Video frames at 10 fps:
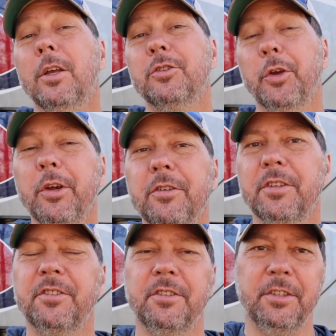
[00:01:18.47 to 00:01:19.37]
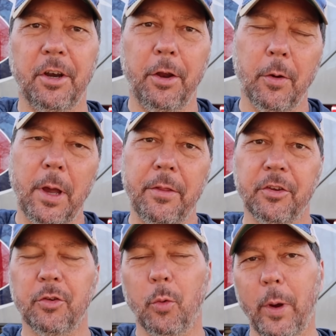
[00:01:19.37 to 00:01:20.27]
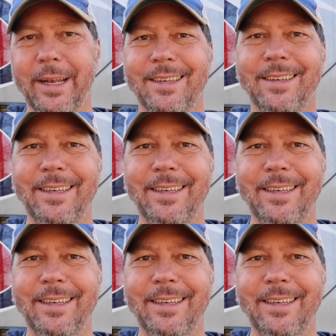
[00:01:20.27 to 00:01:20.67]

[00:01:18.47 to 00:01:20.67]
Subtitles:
So here's this scenario how this went